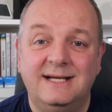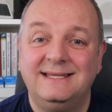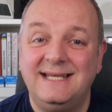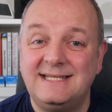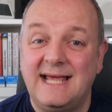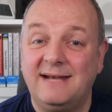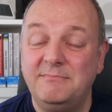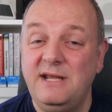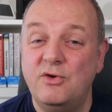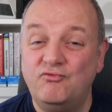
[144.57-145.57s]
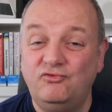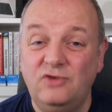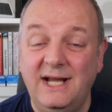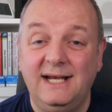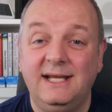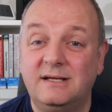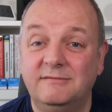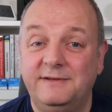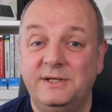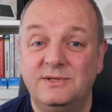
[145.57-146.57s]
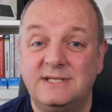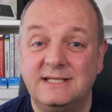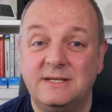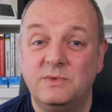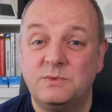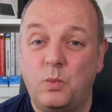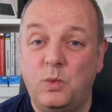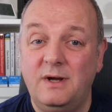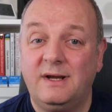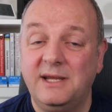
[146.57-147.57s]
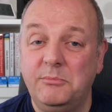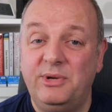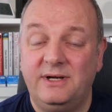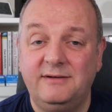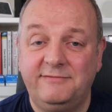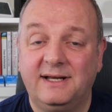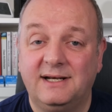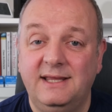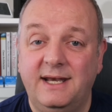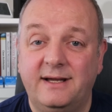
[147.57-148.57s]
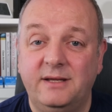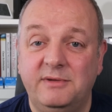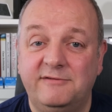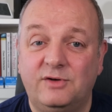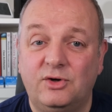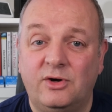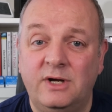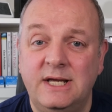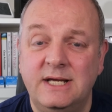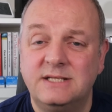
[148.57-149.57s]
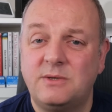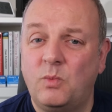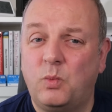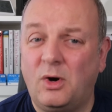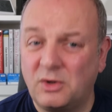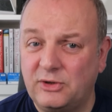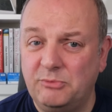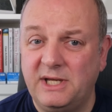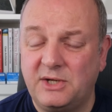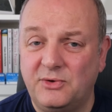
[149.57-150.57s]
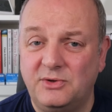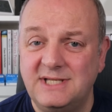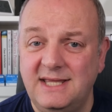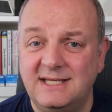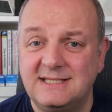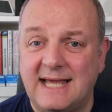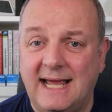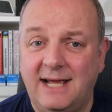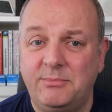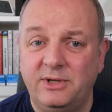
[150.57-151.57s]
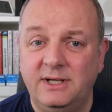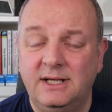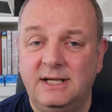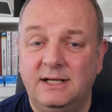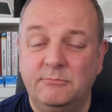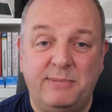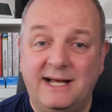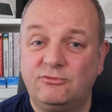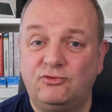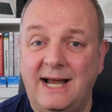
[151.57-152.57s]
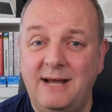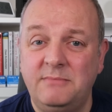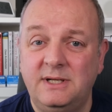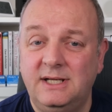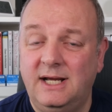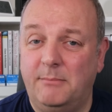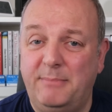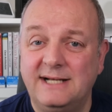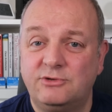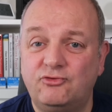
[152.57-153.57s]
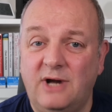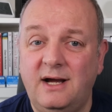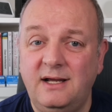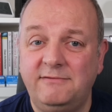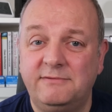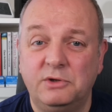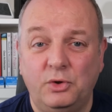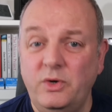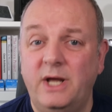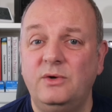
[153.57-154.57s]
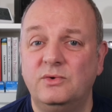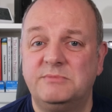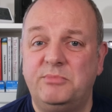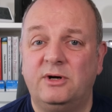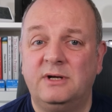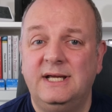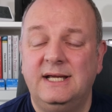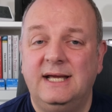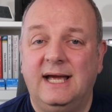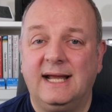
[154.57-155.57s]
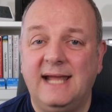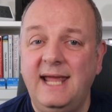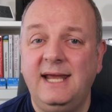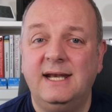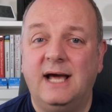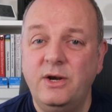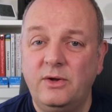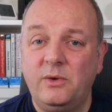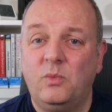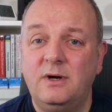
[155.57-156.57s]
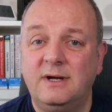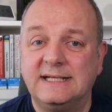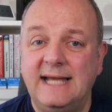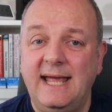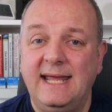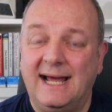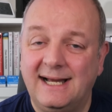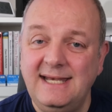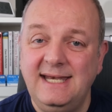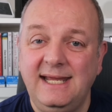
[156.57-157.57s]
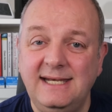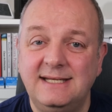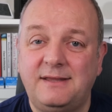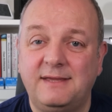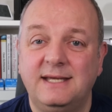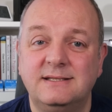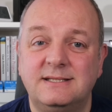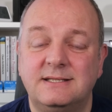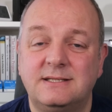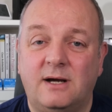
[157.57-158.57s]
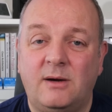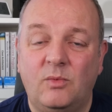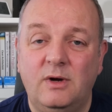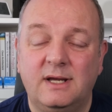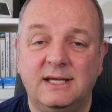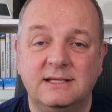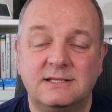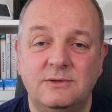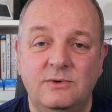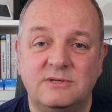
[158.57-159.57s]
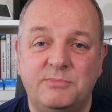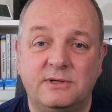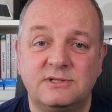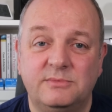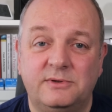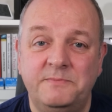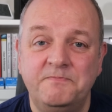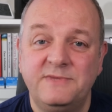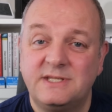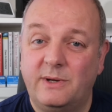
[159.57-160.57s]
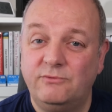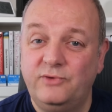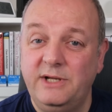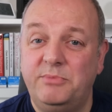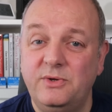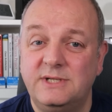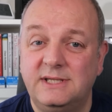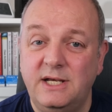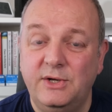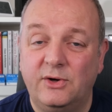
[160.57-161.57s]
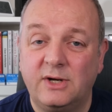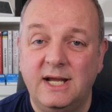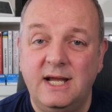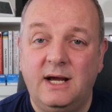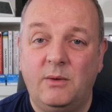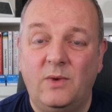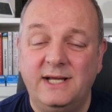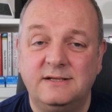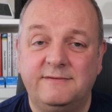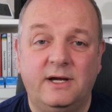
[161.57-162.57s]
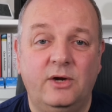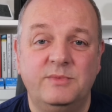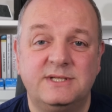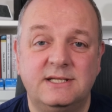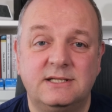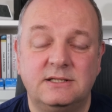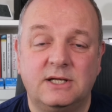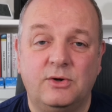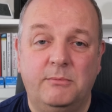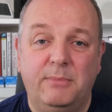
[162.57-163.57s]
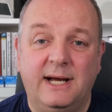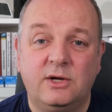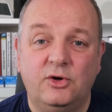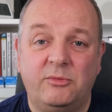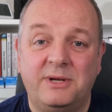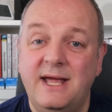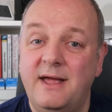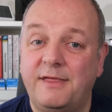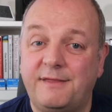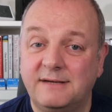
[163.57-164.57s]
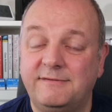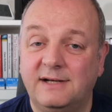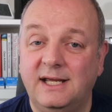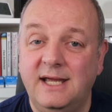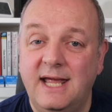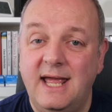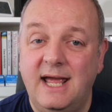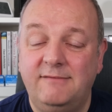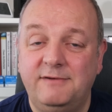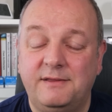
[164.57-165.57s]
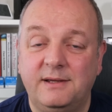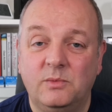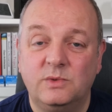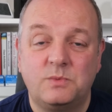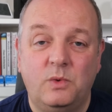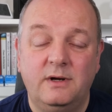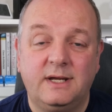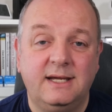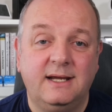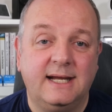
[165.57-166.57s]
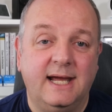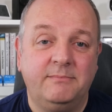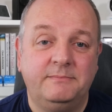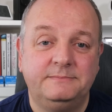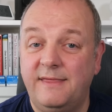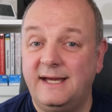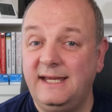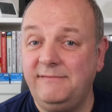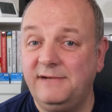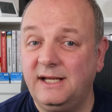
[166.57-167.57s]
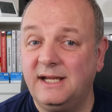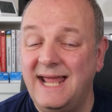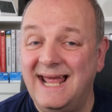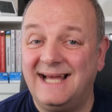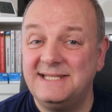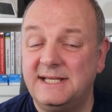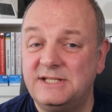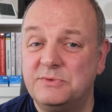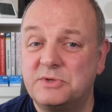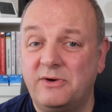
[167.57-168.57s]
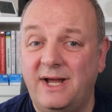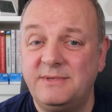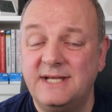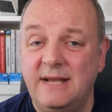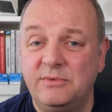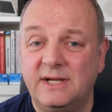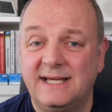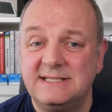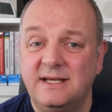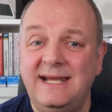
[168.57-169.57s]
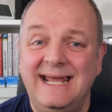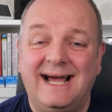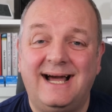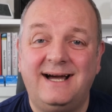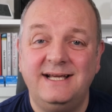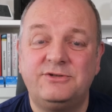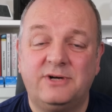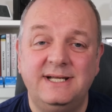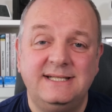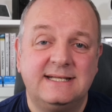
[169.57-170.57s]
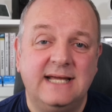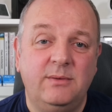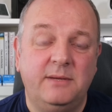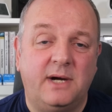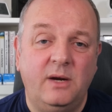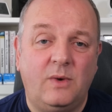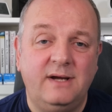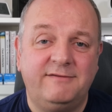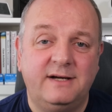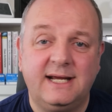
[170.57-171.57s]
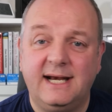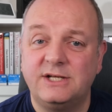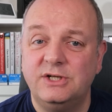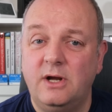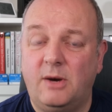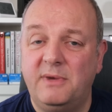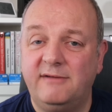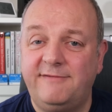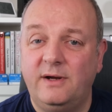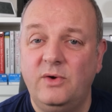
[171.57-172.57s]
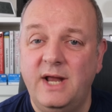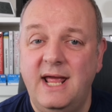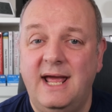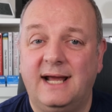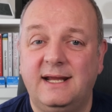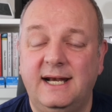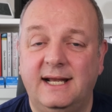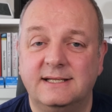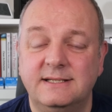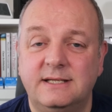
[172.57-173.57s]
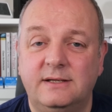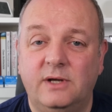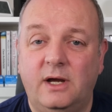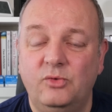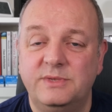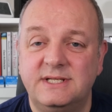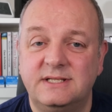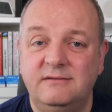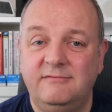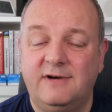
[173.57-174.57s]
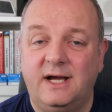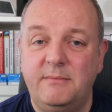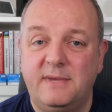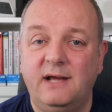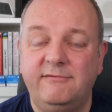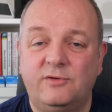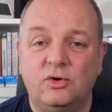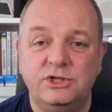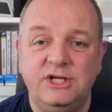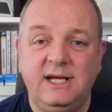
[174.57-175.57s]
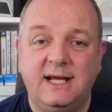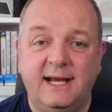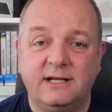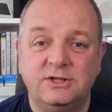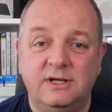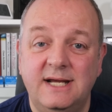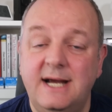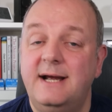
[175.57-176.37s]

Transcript: This had me really confused as it was working perfectly the night before, so what could be causing this to happen? Bad RAM? A bad drive? Who knows, but again, another work day and I needed things to start working as soon as possible. So I rebooted the NUC and waited for Home Assistant to come back up. Thankfully, everything was working again. That evening, as I subscribed to Nabu Casa, I tried disabling my Wi-Fi connection on my phone and connecting to Home Assistant via my 4G connection.